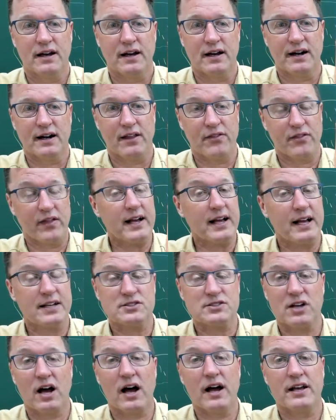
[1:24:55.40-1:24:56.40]
And I think I
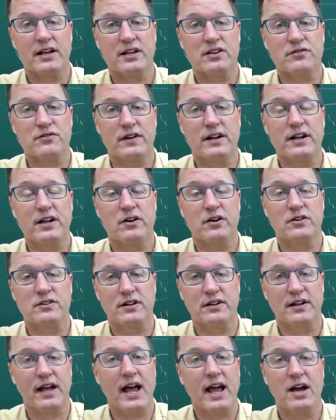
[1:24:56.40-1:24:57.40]
saw his video
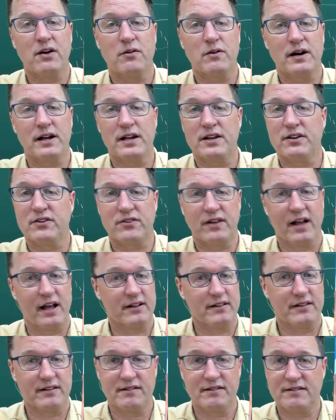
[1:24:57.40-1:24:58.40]
today where he
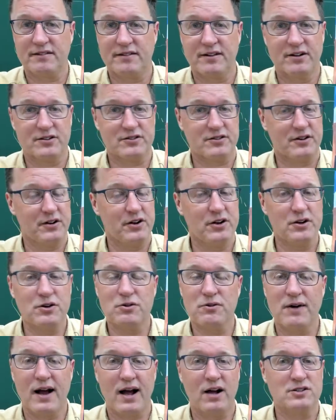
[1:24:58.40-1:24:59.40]
said there's
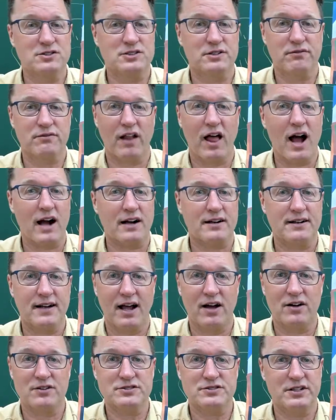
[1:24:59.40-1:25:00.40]
new rounds of
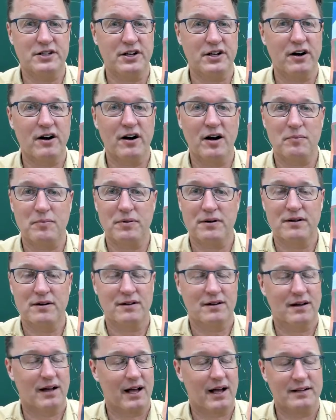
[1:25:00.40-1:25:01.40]
lockdowns in Europe.
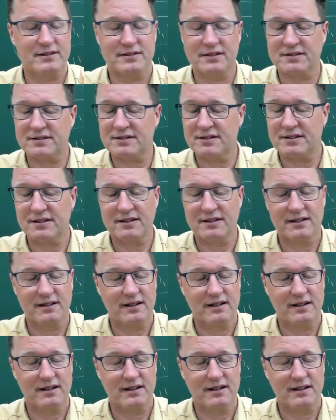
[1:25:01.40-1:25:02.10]
I just,